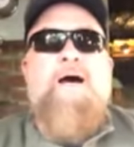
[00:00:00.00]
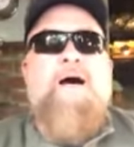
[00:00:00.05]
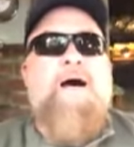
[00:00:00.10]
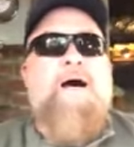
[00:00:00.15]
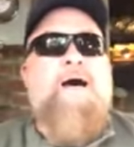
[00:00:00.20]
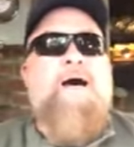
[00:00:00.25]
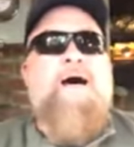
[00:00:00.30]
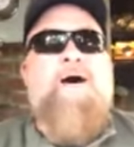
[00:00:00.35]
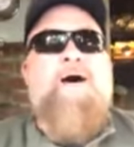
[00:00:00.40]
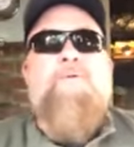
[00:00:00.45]

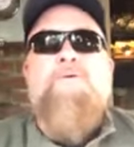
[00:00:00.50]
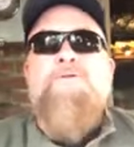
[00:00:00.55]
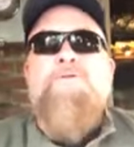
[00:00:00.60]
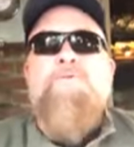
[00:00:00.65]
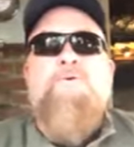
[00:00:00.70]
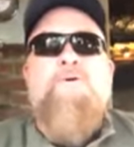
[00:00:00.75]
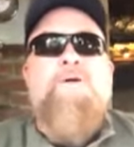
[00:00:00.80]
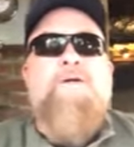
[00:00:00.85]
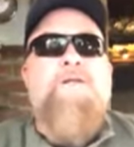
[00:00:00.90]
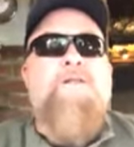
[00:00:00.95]
I
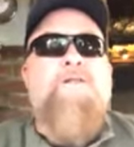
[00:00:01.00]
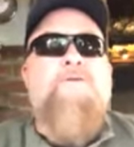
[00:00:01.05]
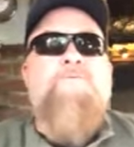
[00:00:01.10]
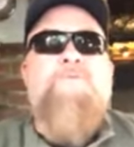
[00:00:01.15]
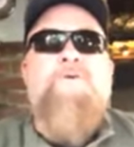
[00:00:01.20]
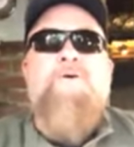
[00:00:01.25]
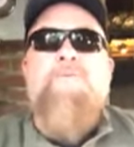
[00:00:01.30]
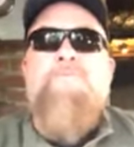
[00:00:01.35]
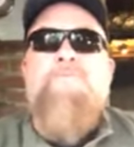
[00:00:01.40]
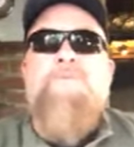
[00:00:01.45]
wasn't working in the
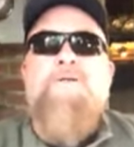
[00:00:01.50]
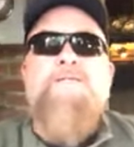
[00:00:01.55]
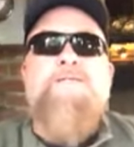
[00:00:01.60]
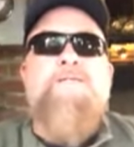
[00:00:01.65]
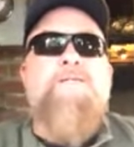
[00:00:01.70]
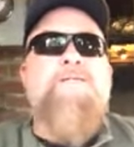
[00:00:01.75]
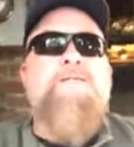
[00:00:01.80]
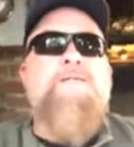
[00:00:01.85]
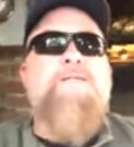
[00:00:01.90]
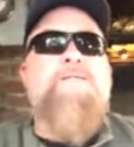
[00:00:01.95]
film
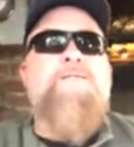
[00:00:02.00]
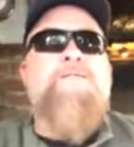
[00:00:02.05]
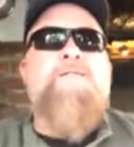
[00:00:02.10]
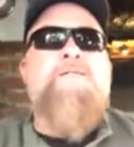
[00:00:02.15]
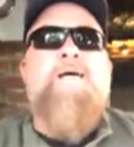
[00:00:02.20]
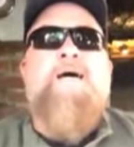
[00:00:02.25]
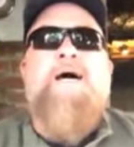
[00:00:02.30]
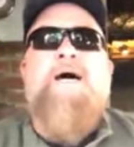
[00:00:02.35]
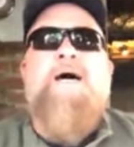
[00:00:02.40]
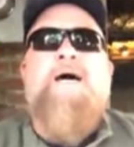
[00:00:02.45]

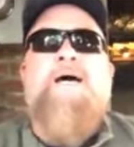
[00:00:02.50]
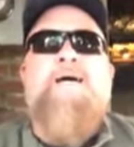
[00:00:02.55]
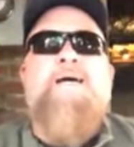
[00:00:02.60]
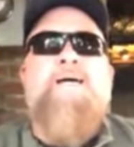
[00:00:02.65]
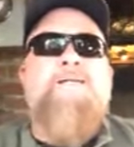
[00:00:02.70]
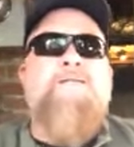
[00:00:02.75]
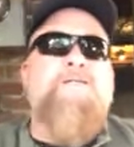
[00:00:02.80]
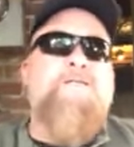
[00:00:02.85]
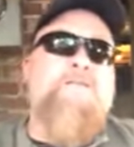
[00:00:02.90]
business. I